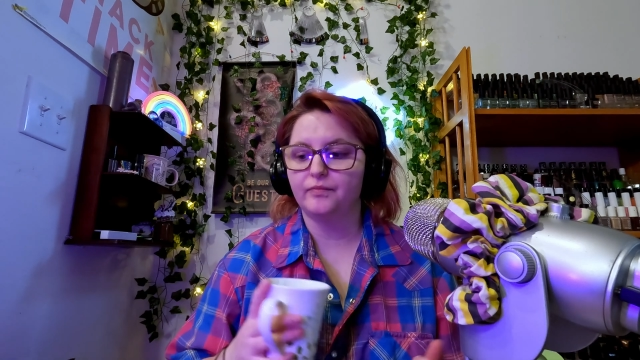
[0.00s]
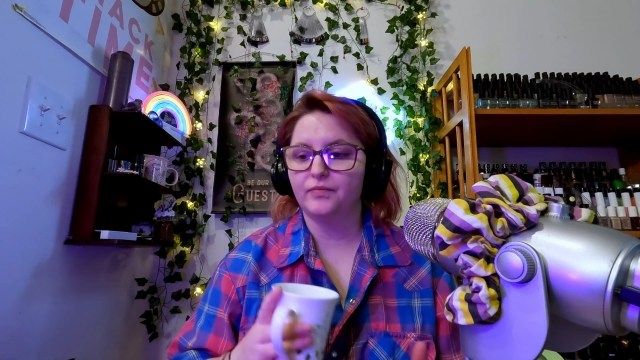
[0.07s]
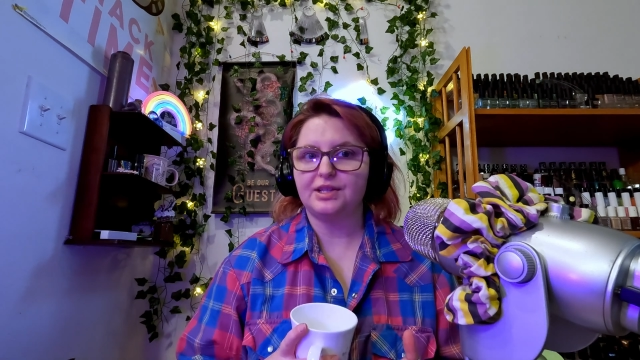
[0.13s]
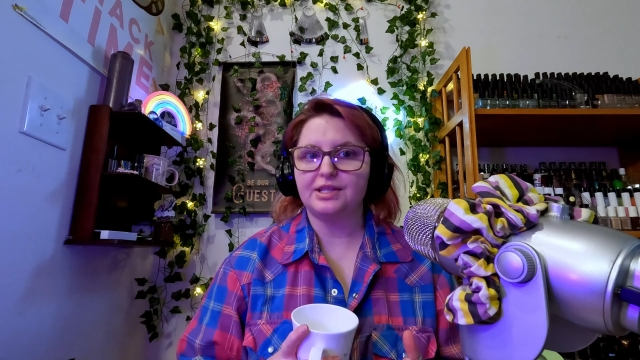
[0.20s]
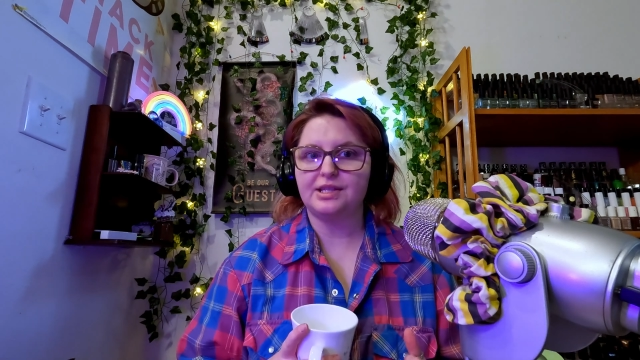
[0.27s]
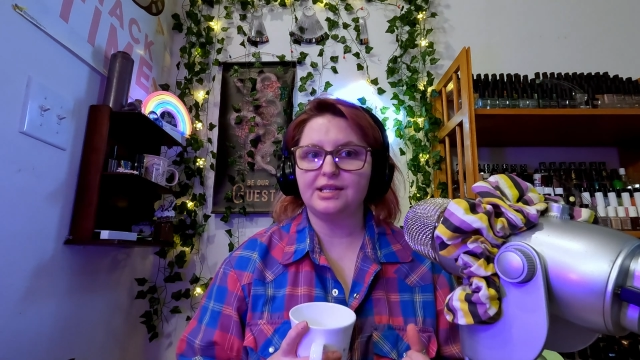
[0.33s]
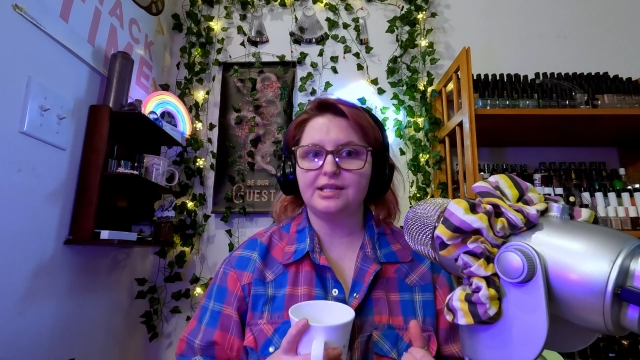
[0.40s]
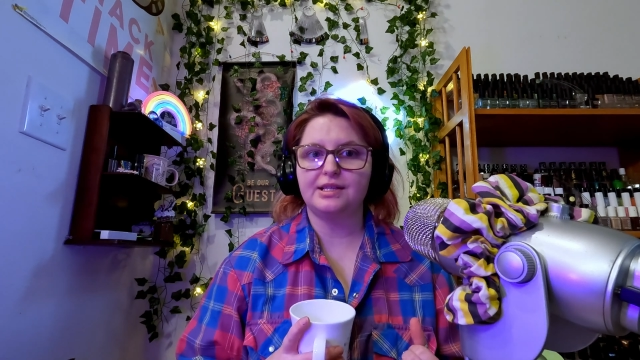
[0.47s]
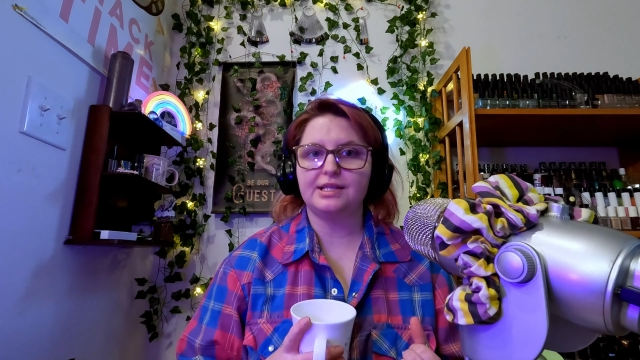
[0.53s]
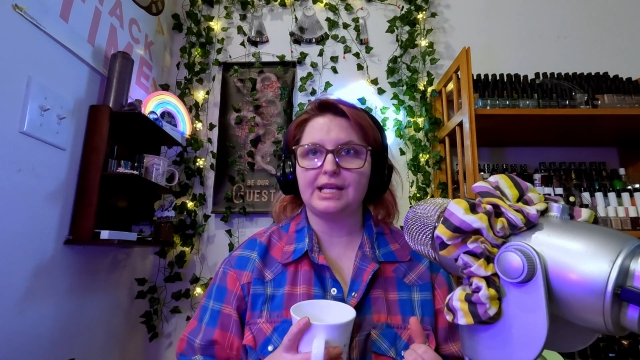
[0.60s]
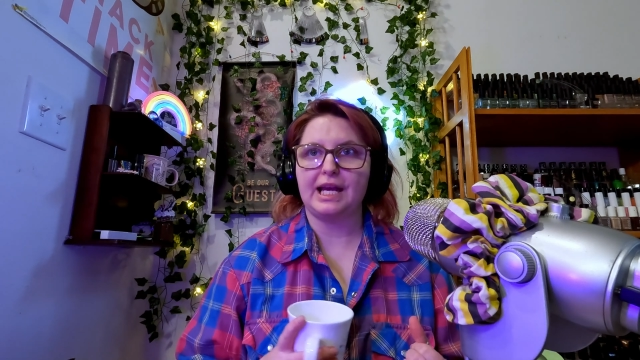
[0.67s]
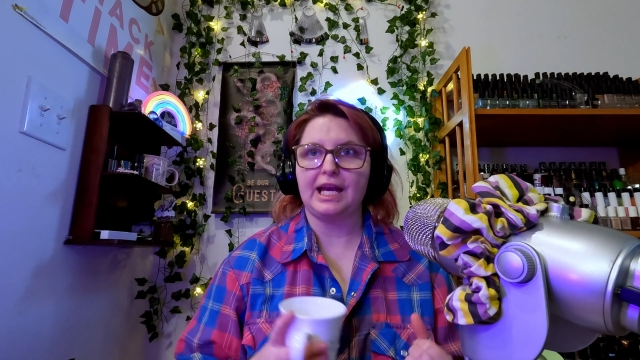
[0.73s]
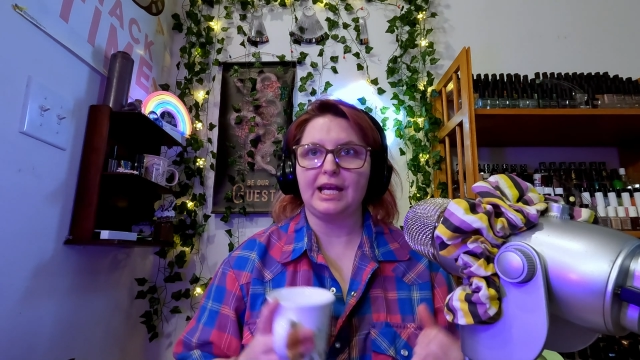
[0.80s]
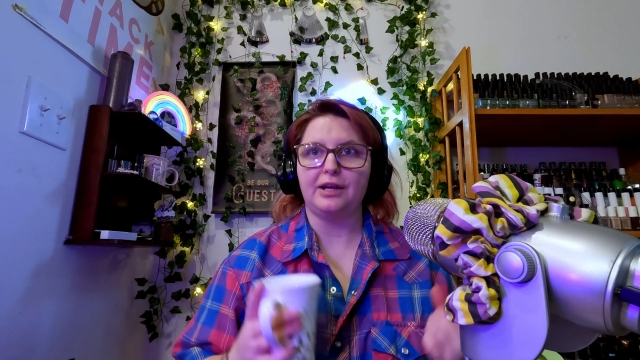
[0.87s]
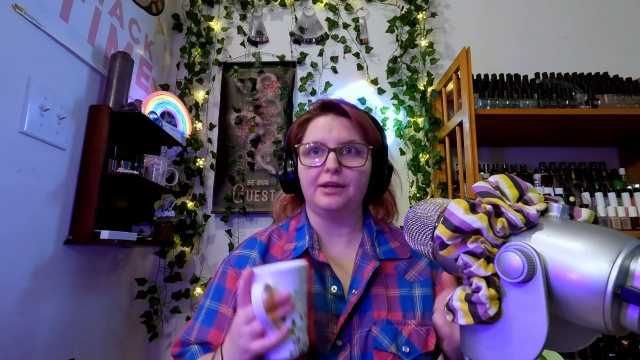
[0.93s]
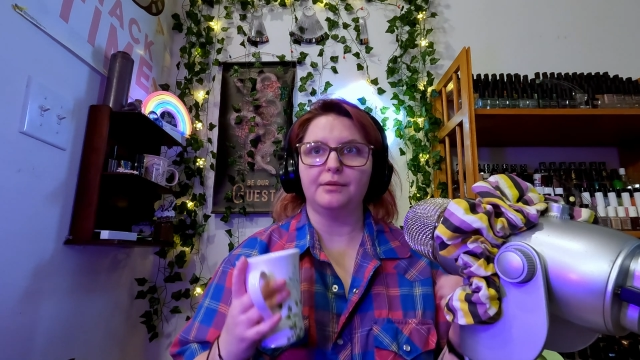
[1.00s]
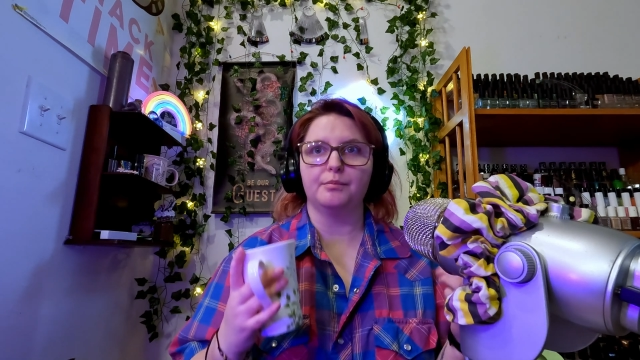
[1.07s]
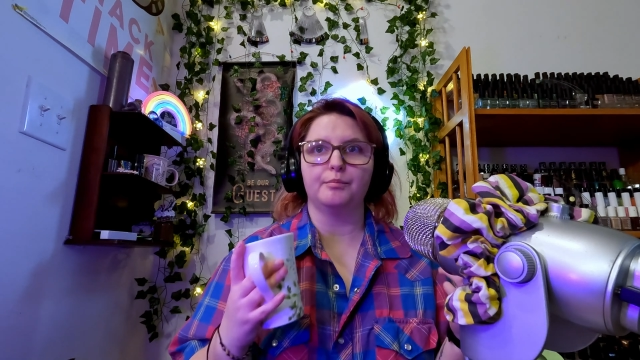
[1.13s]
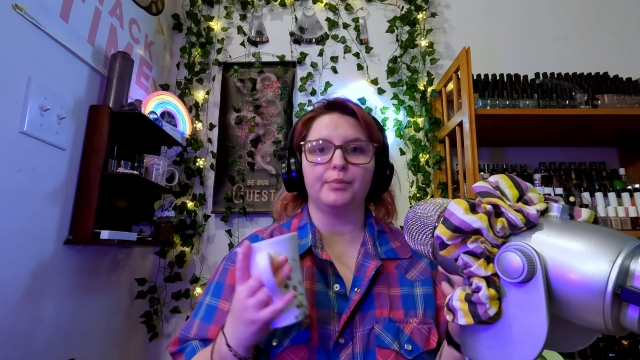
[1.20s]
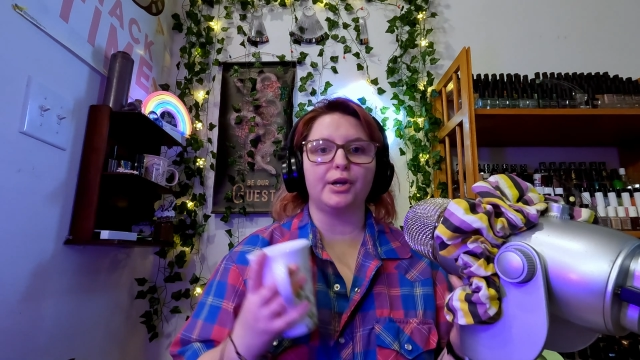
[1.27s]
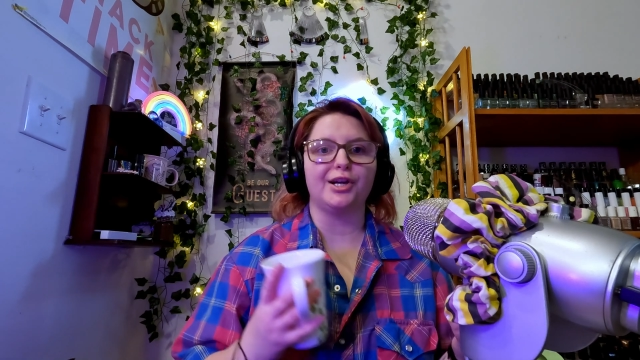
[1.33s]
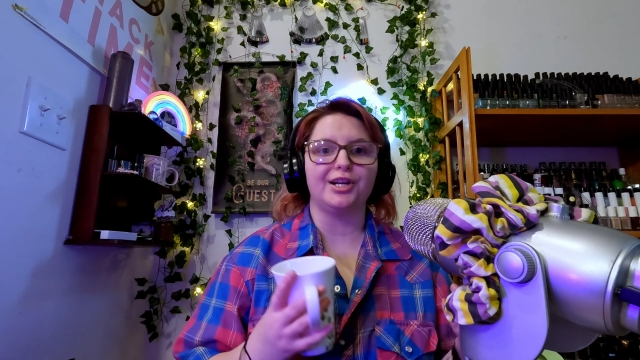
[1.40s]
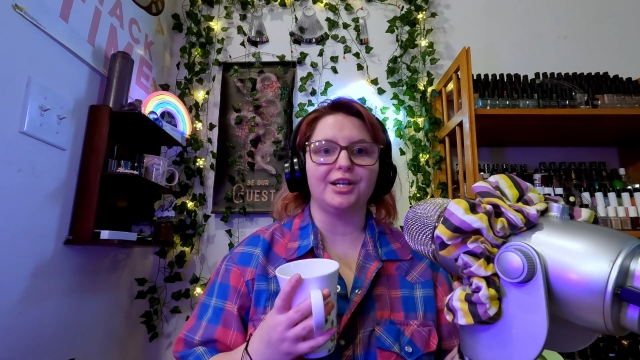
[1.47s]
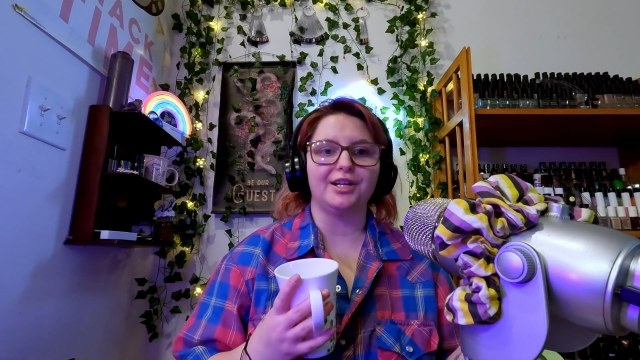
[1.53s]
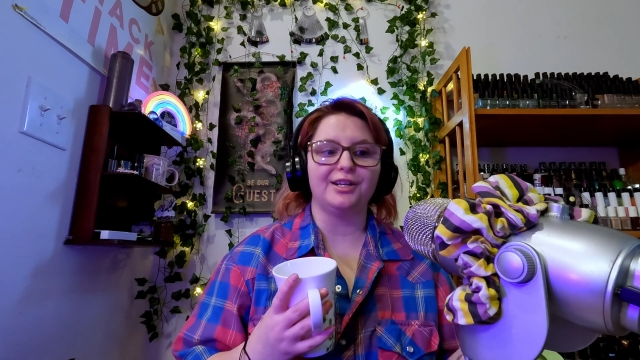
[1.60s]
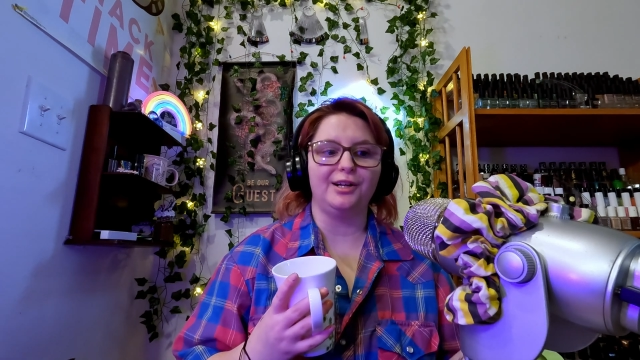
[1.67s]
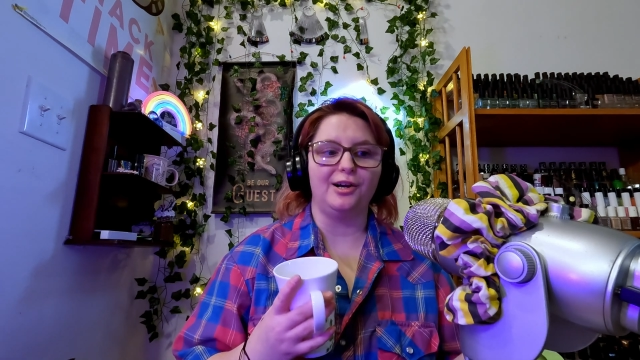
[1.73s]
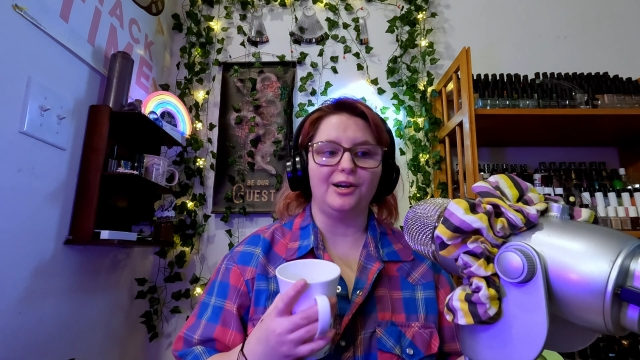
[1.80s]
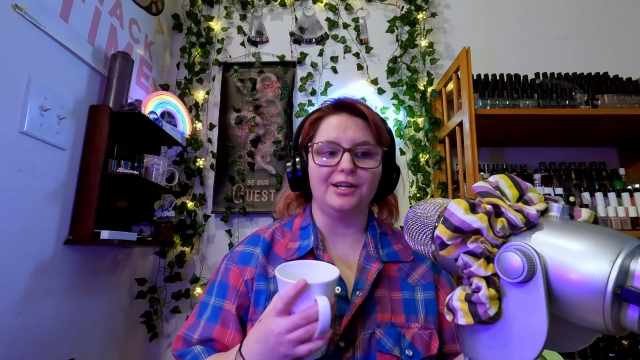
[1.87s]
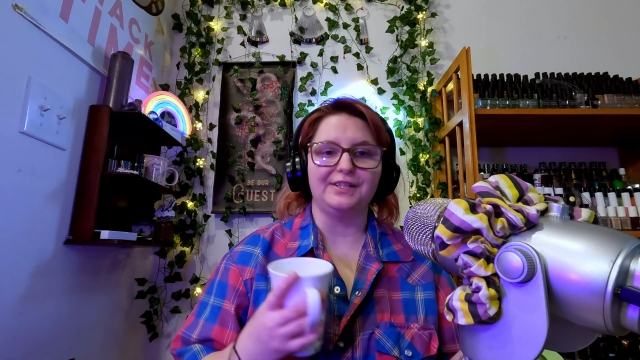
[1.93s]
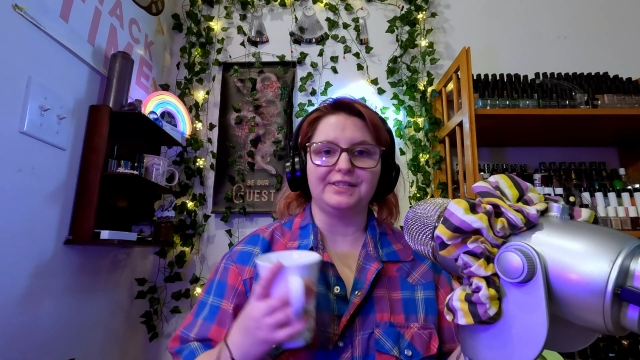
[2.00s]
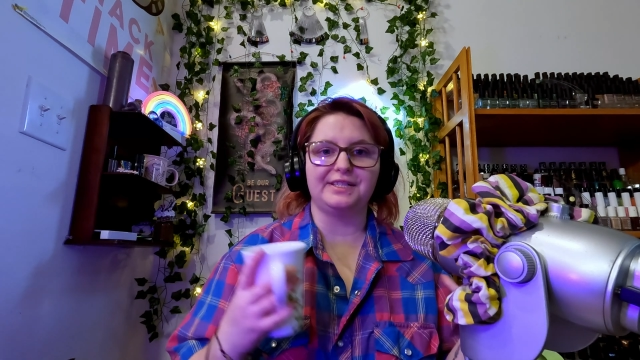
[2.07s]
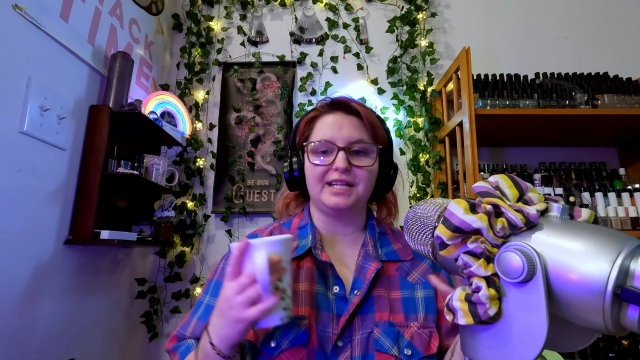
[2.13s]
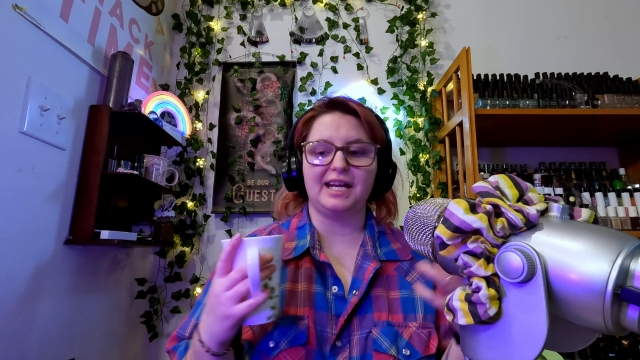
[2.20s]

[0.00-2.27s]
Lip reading: This is a bird on